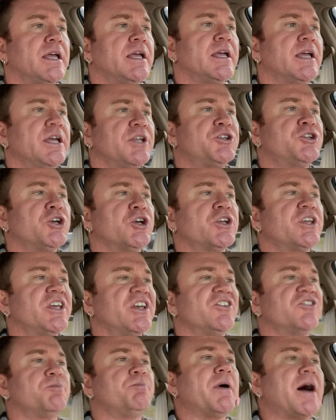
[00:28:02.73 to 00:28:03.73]
it took
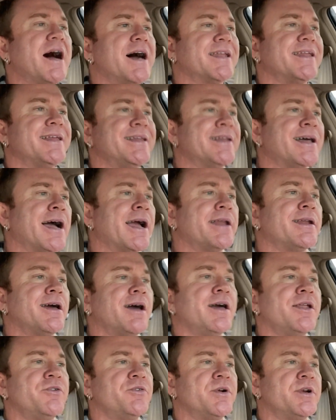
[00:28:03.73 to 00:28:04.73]
his body
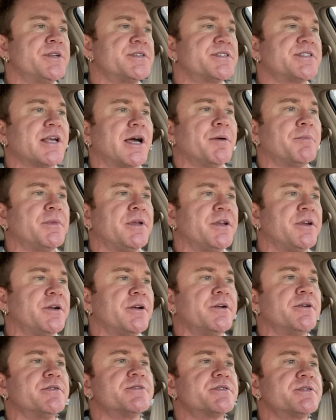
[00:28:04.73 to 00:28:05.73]
900 some
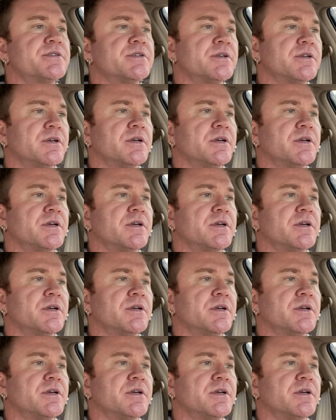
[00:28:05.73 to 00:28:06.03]
years